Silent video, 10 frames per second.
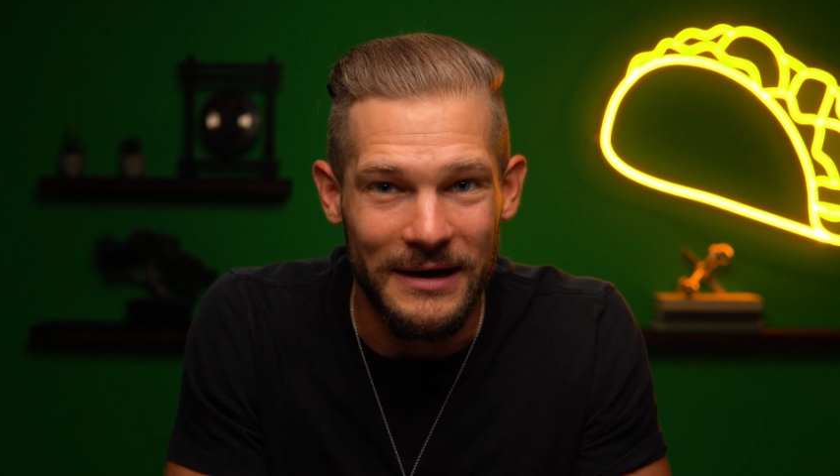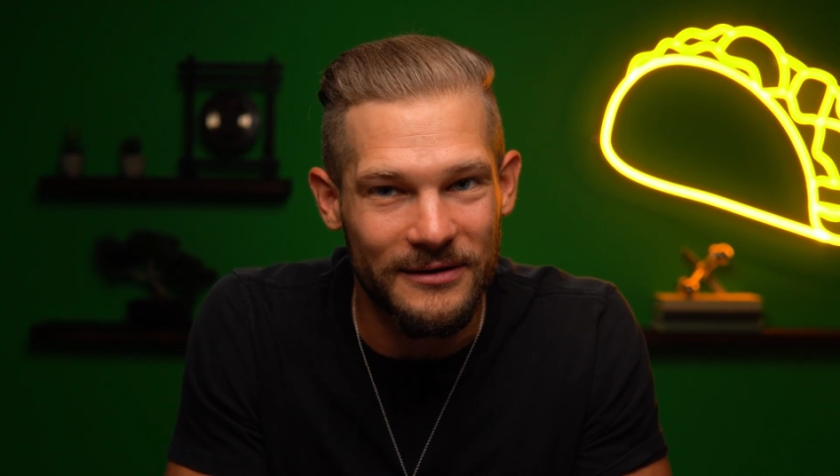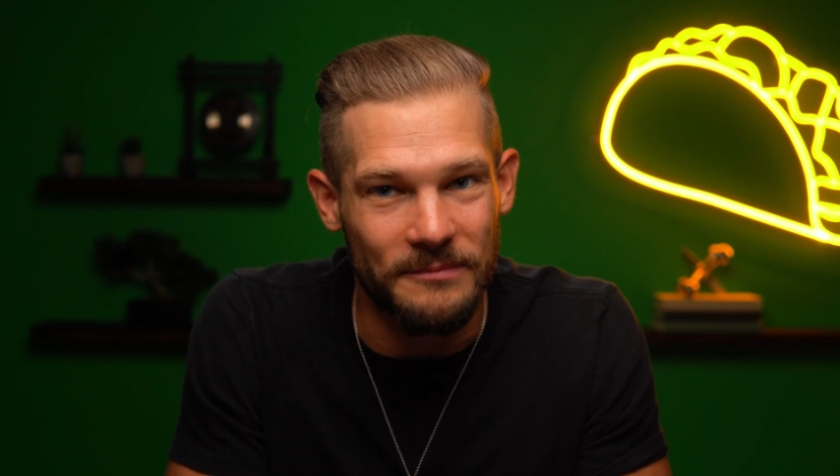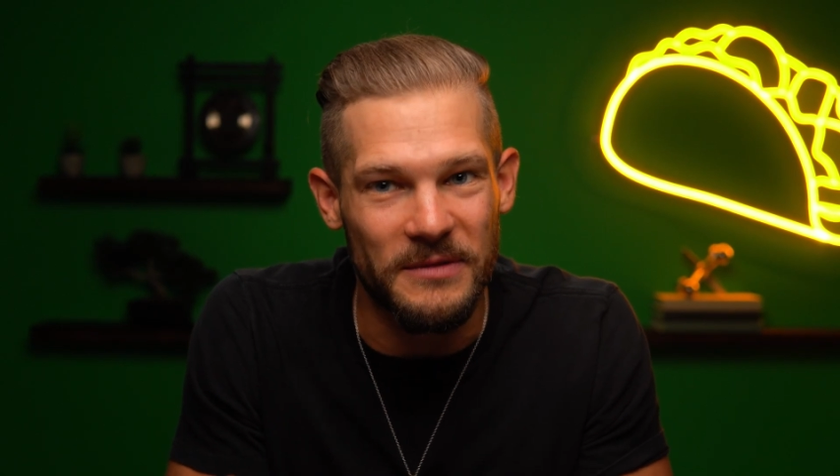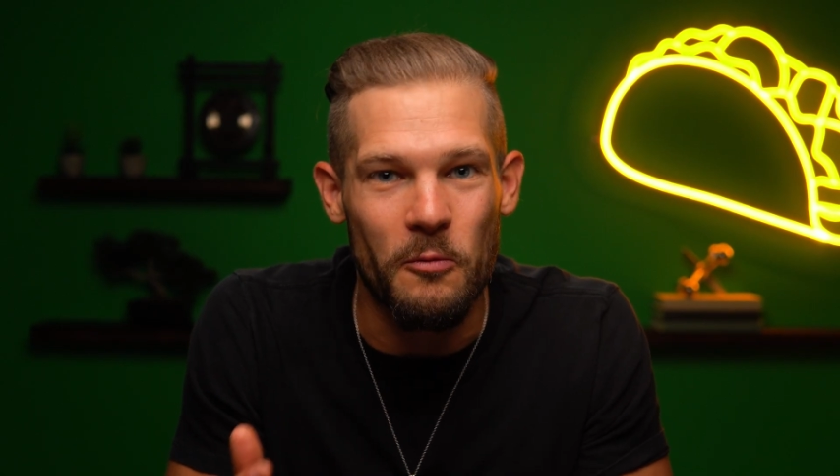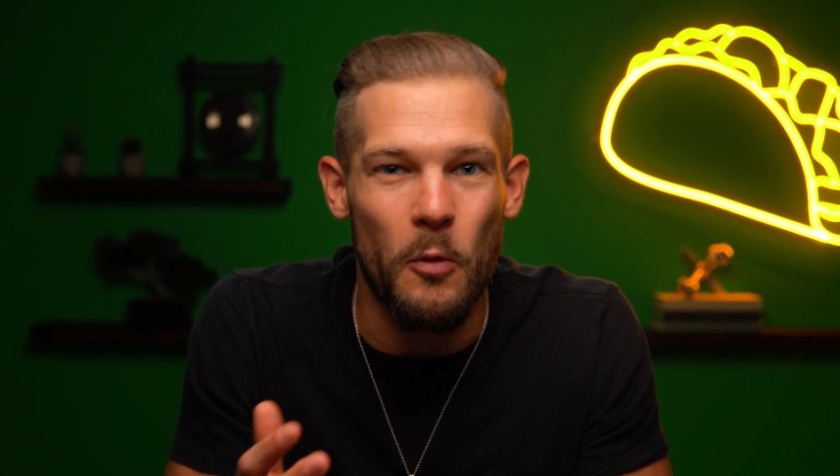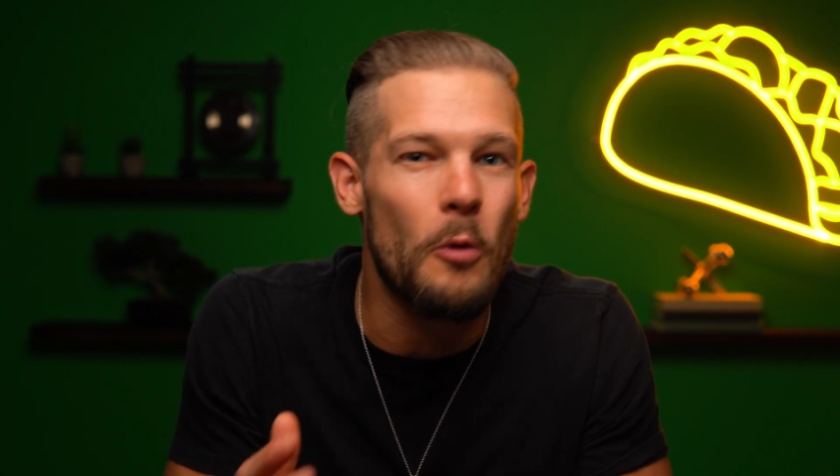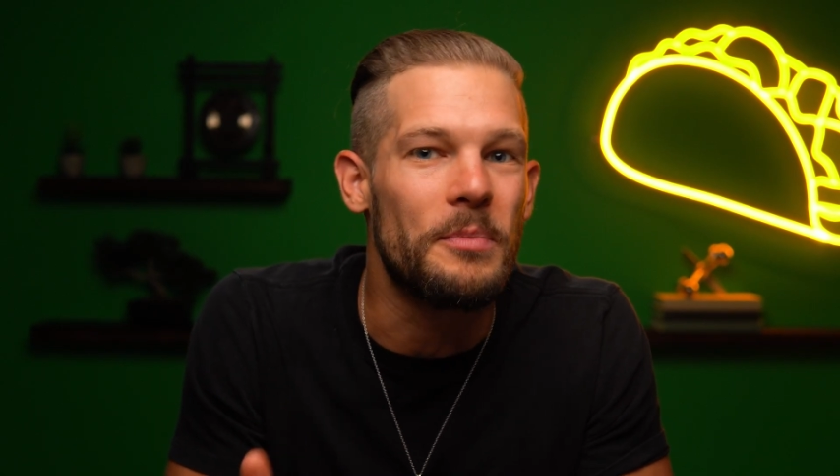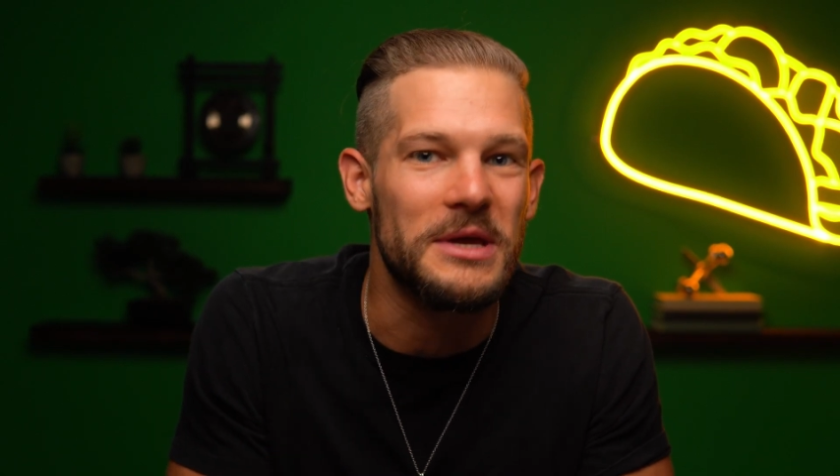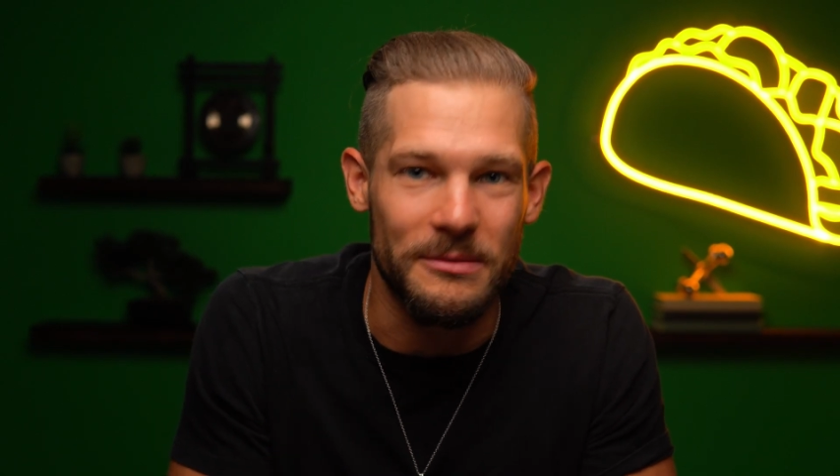except they
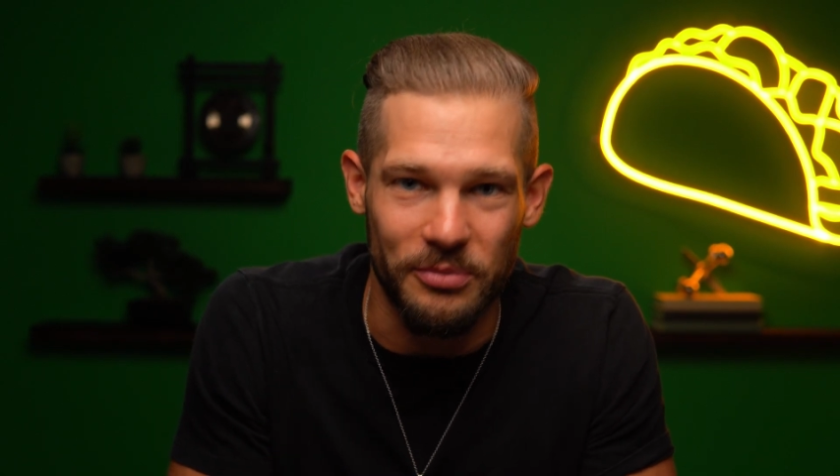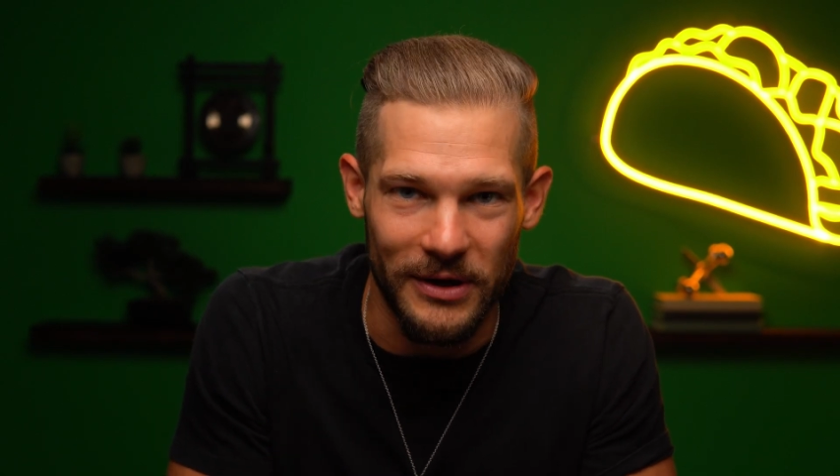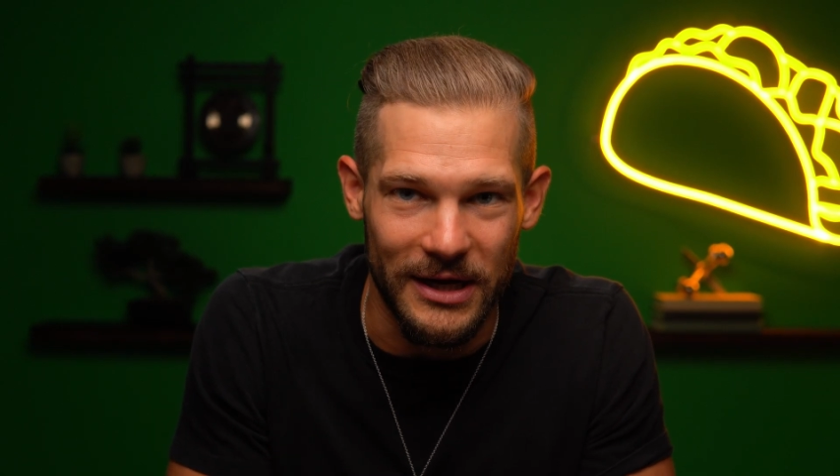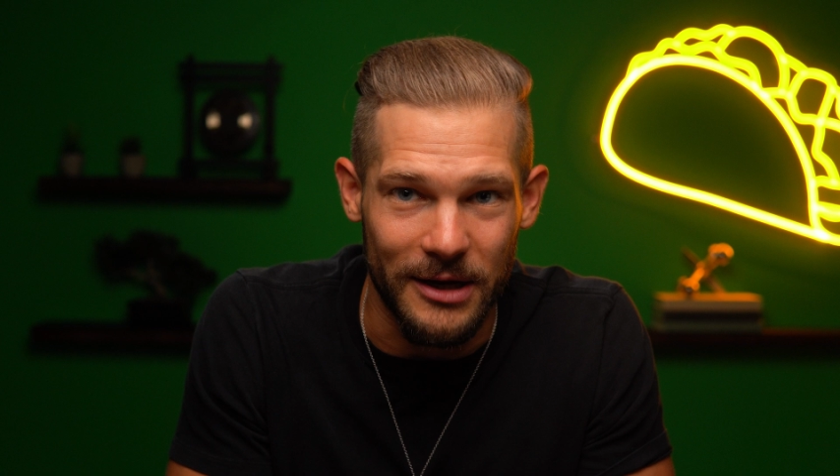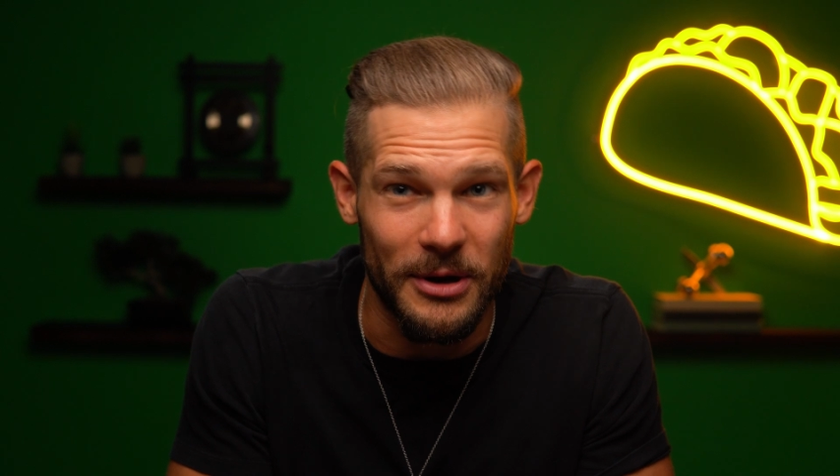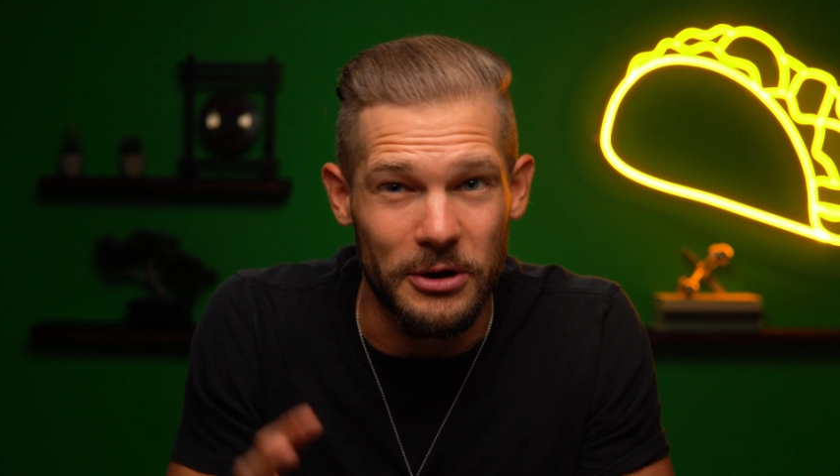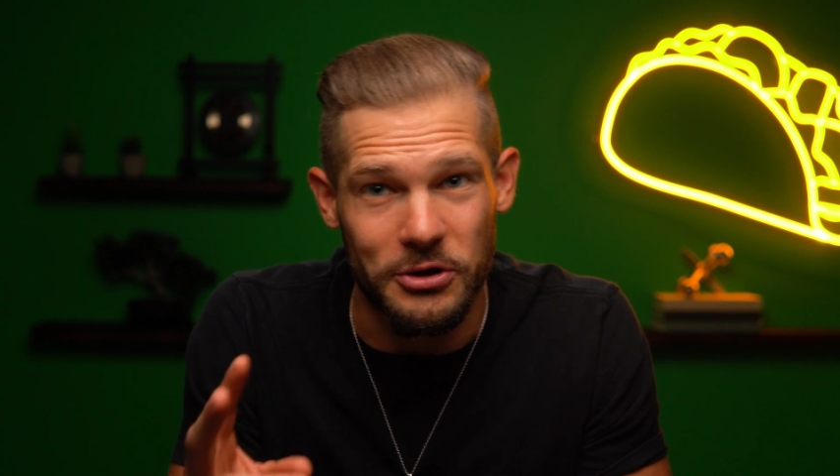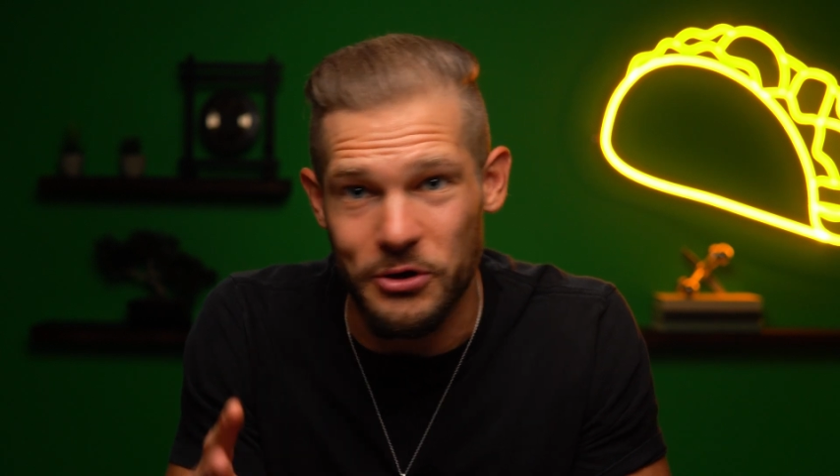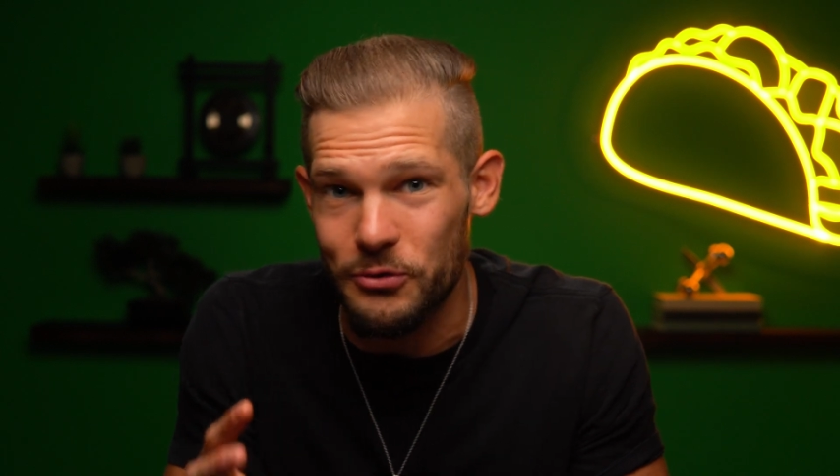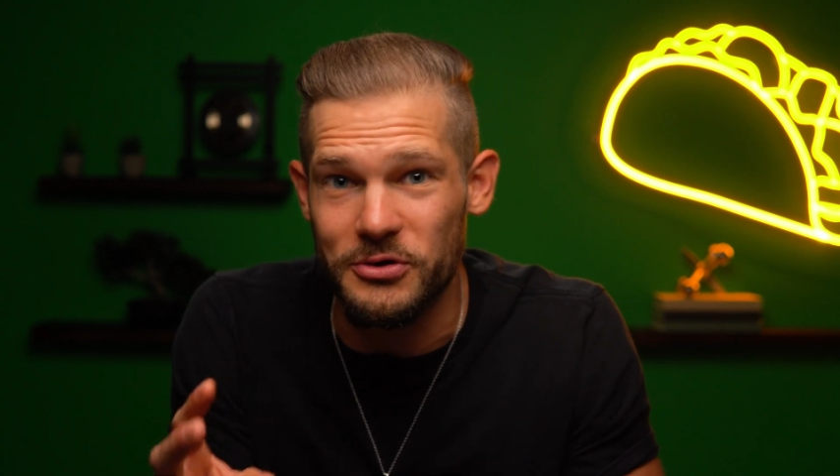won't be complaining about
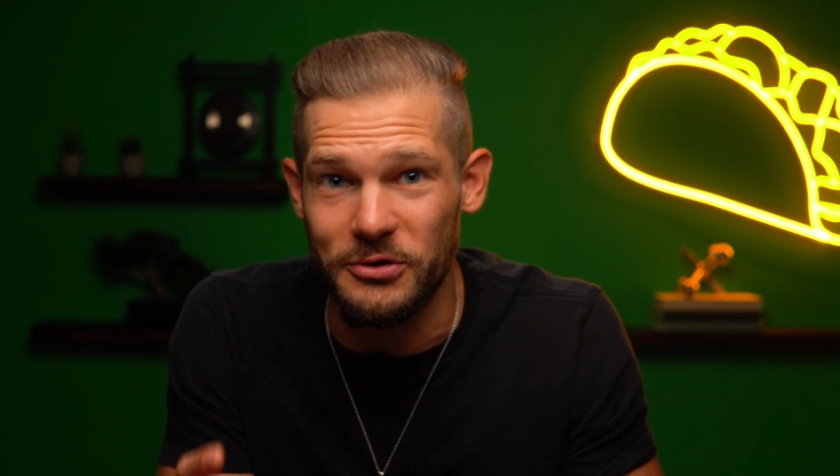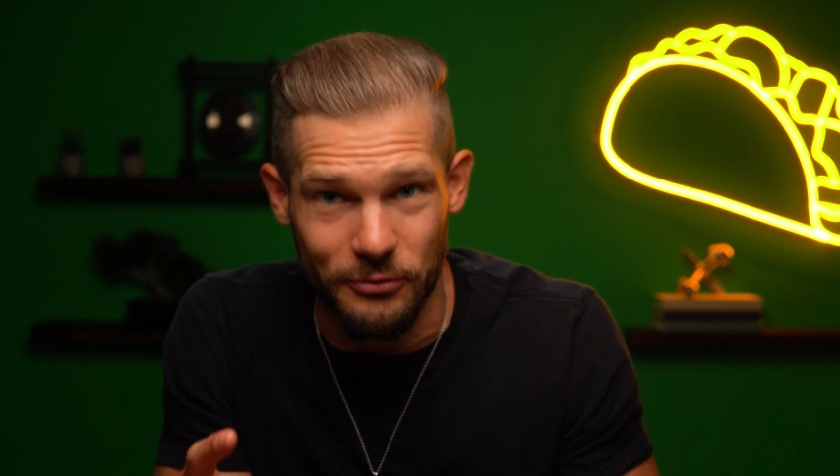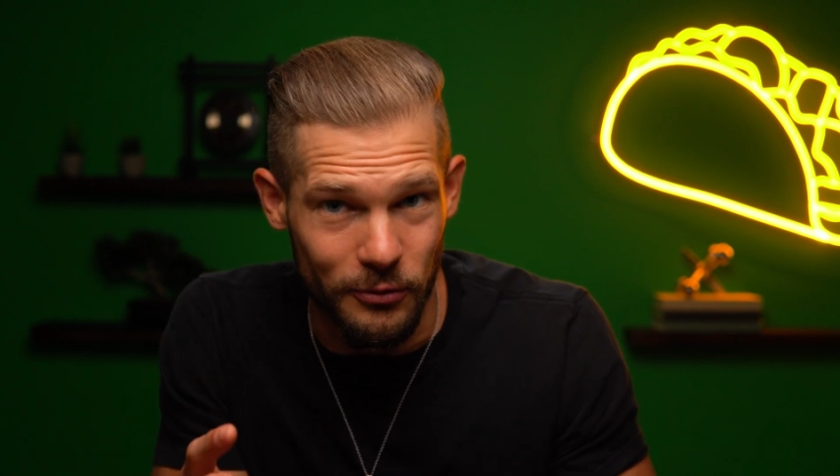union